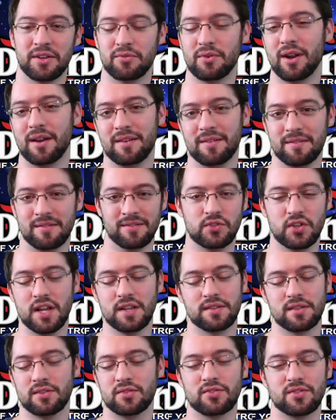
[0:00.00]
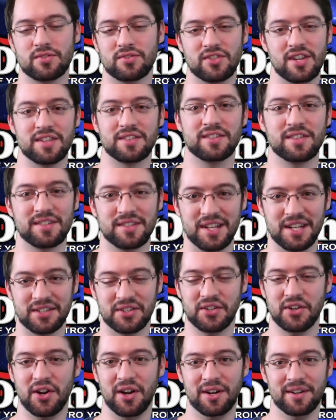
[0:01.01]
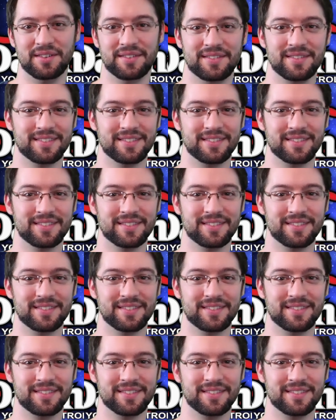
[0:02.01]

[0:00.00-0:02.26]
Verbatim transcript: Right. Jason is just, Jason doesn't like the card.